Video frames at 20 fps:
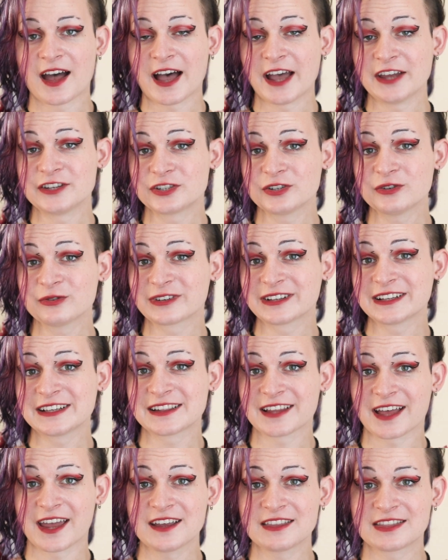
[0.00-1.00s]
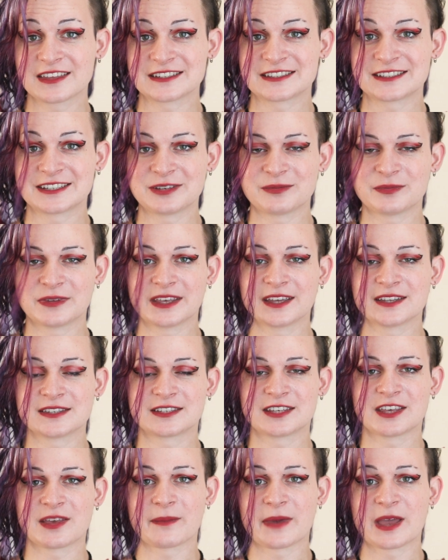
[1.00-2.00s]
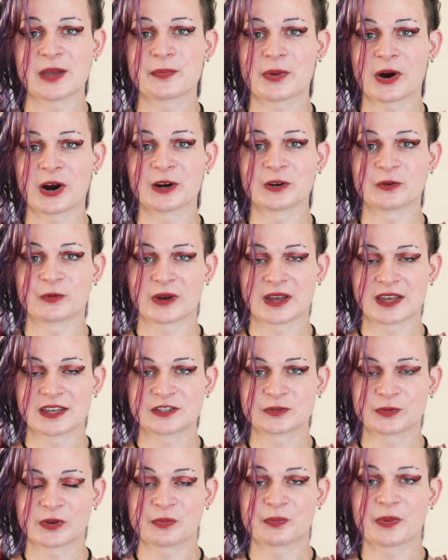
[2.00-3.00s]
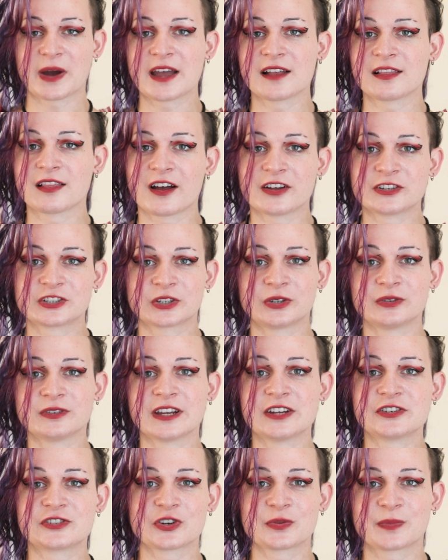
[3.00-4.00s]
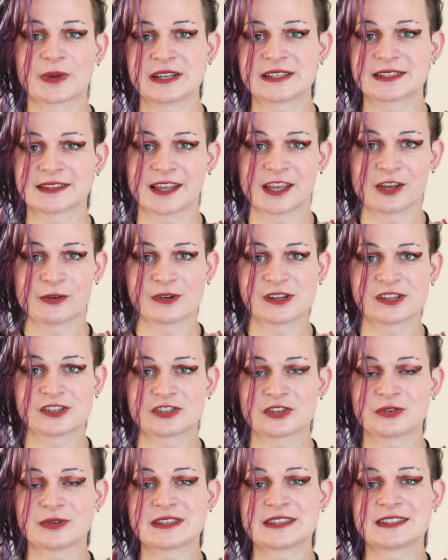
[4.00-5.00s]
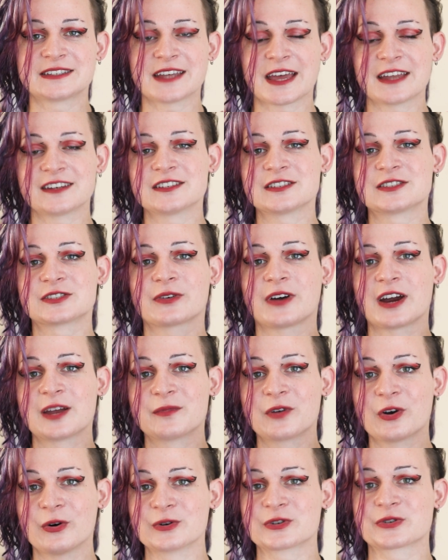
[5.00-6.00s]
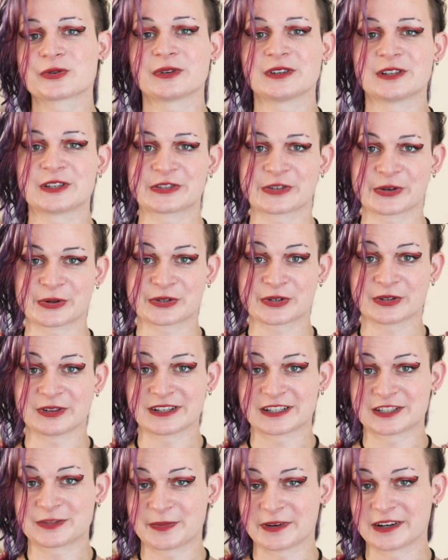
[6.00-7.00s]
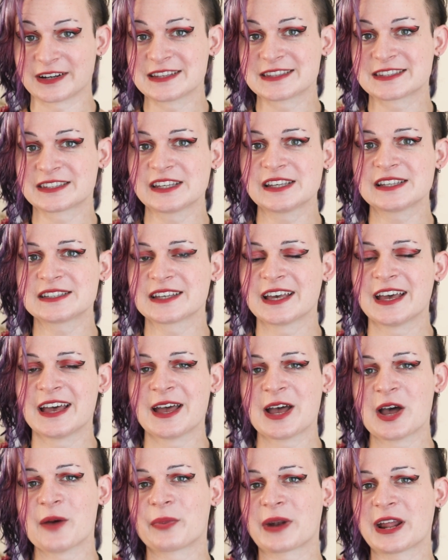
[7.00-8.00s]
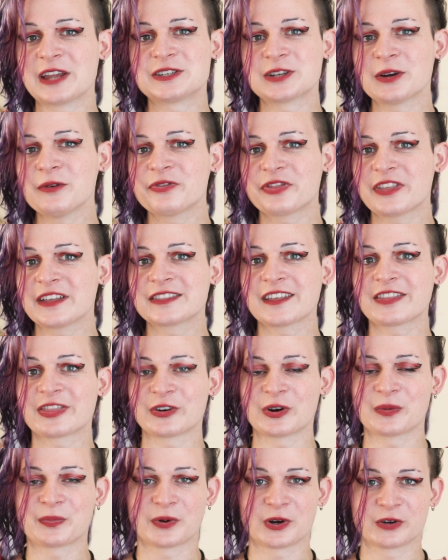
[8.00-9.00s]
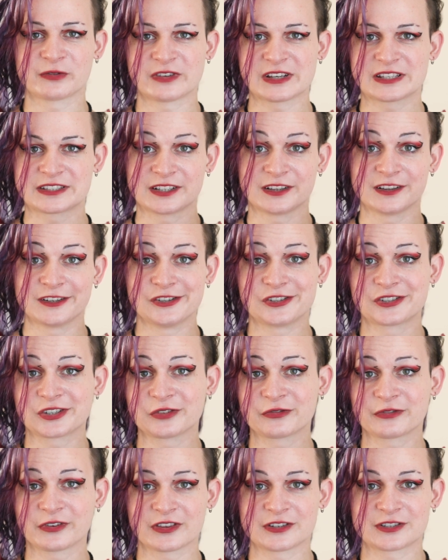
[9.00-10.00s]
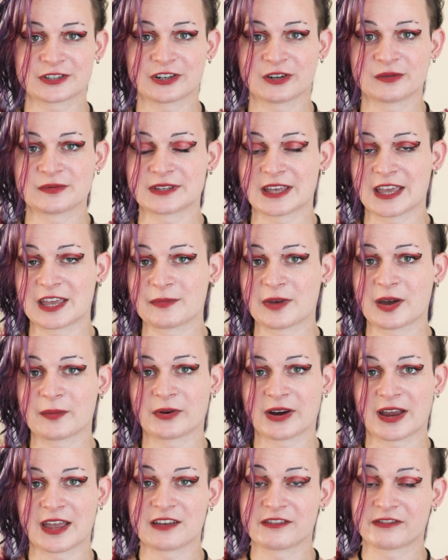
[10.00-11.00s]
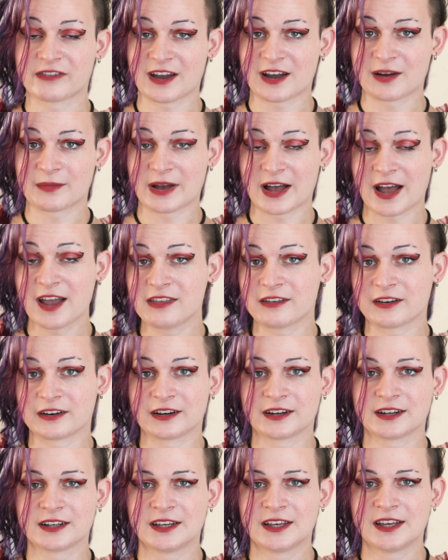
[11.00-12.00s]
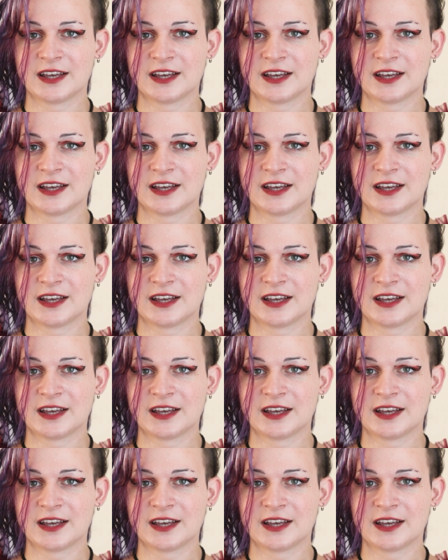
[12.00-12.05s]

I do really like that TME and TMA part ways with biological nature-based language to instead describe cultural and social experiences, but I don't think that they're a perfect solution for the terms AMAB or AFAB either.